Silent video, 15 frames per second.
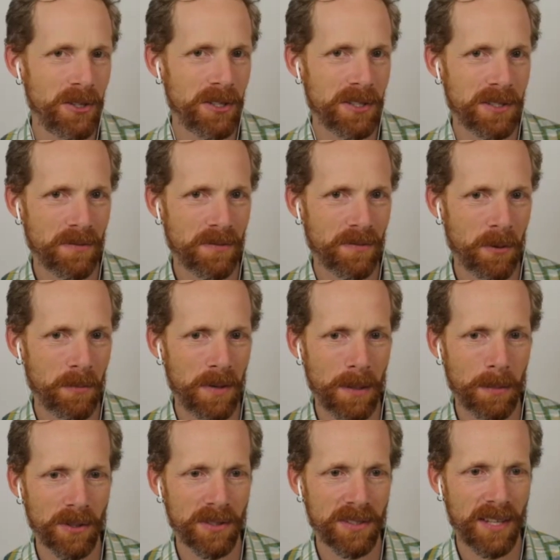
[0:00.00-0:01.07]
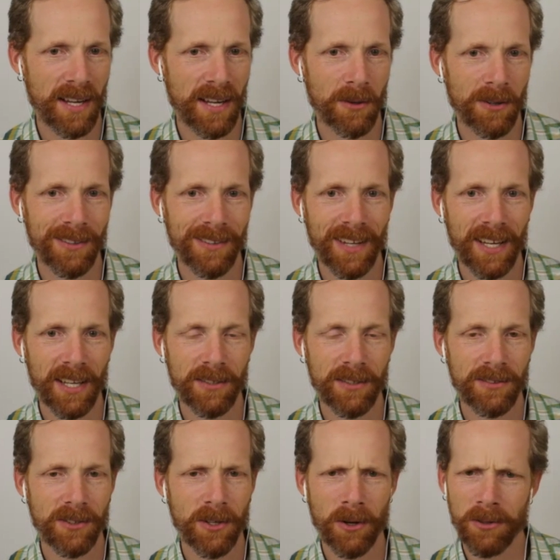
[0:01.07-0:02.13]
from people saying, "Oh, like
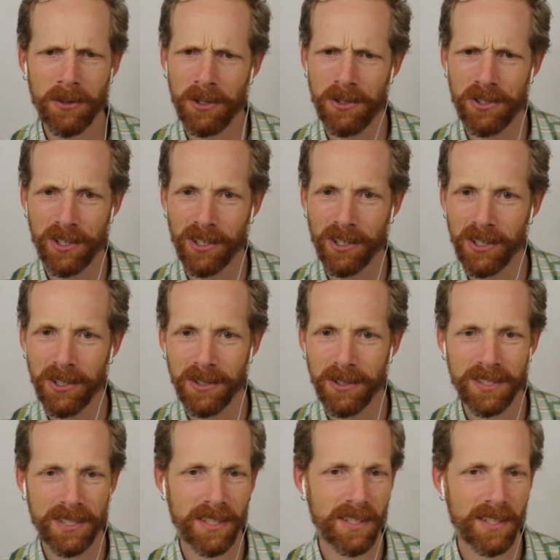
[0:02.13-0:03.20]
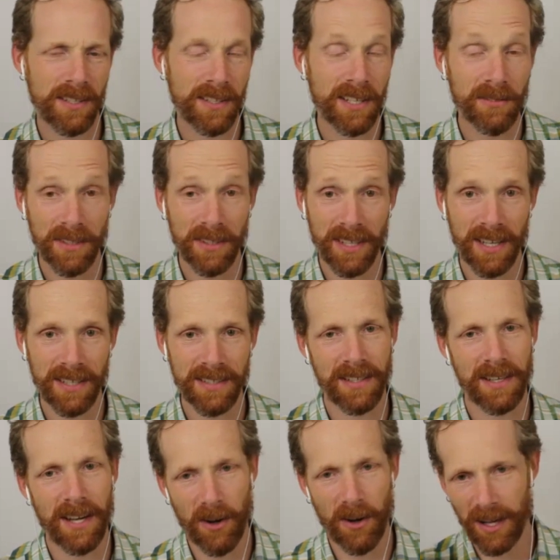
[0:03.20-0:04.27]
don't use your glutes and different things." And
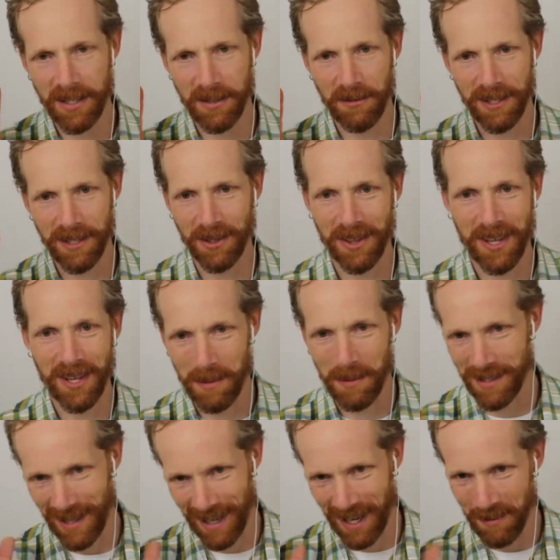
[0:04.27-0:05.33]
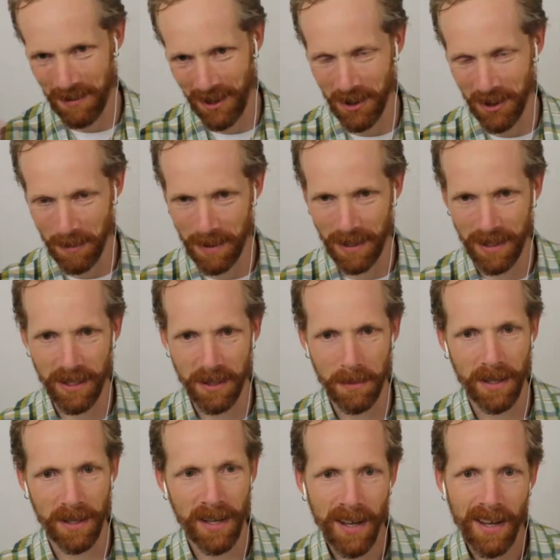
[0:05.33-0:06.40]
you know, as a physical therapist, I got my own opinion,
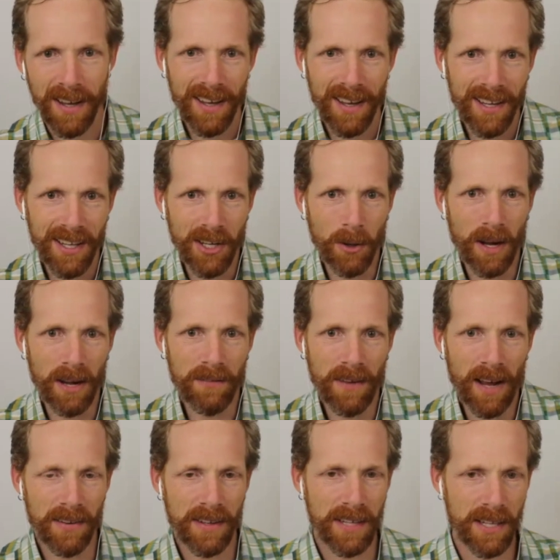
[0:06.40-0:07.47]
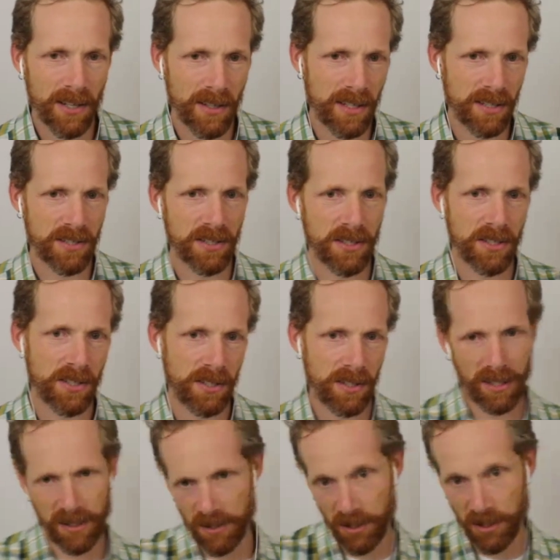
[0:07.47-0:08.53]
but you know, I hear these
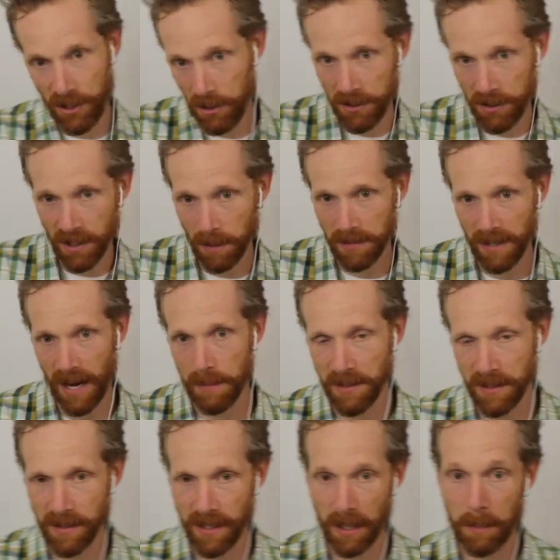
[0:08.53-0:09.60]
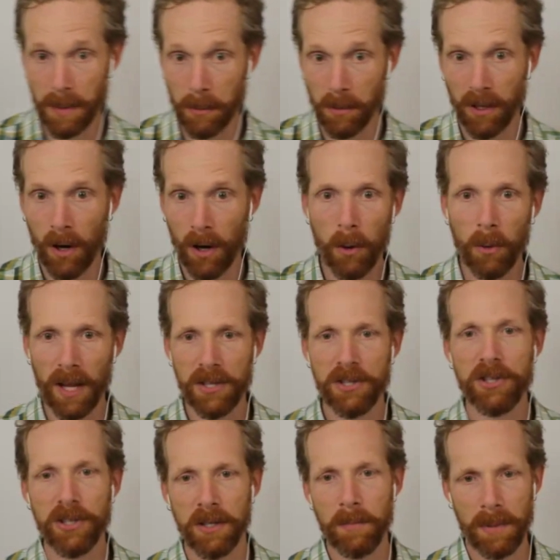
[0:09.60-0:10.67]
cues sometimes. And it's like people are like, "Oh, well, I
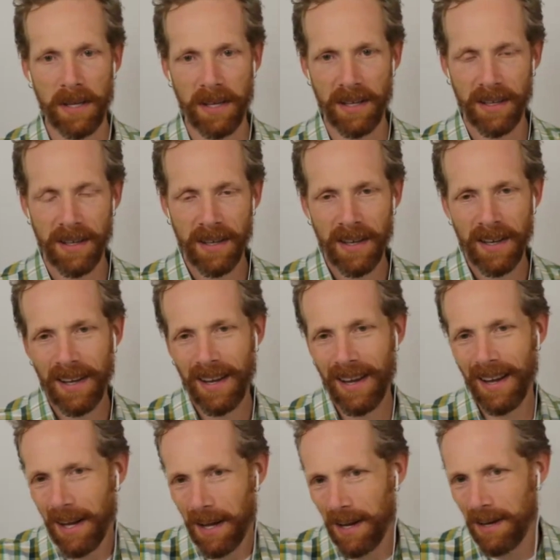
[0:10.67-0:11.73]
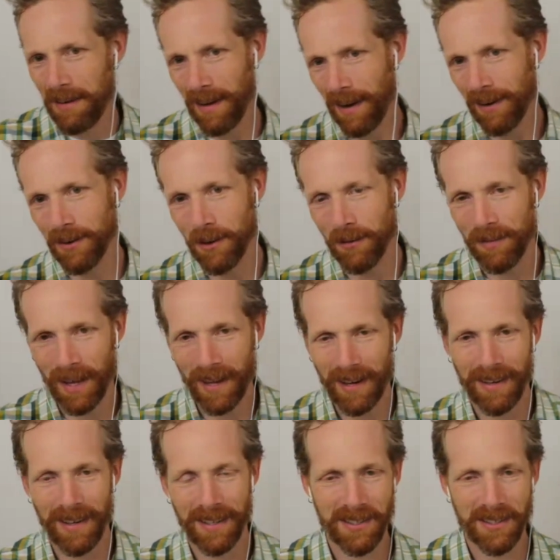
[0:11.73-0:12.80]
shouldn't be," and I don't know if that
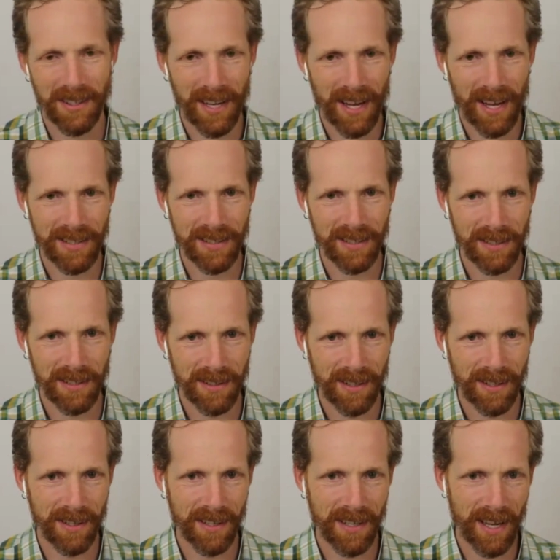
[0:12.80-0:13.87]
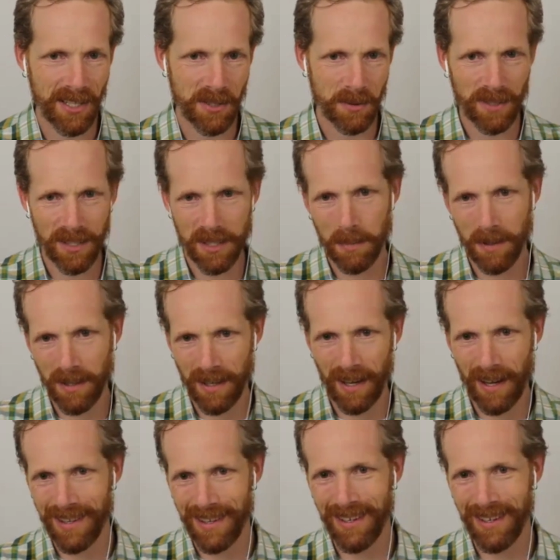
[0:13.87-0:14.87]
necessarily has a case with this, but you know,